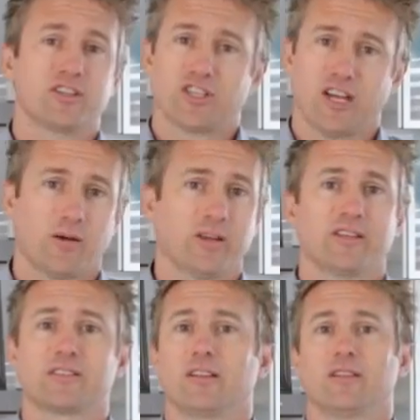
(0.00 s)
shower, they
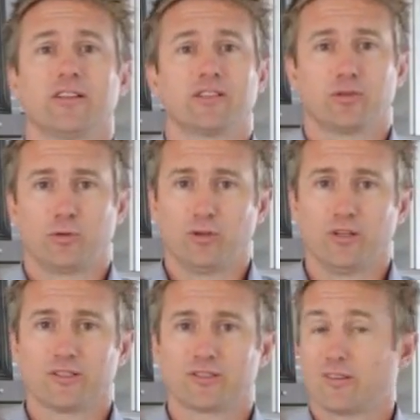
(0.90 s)
still have their
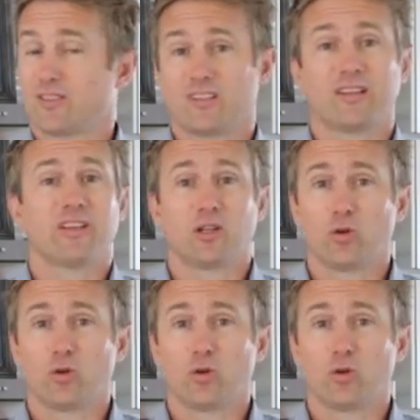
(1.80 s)
toilets, they still have their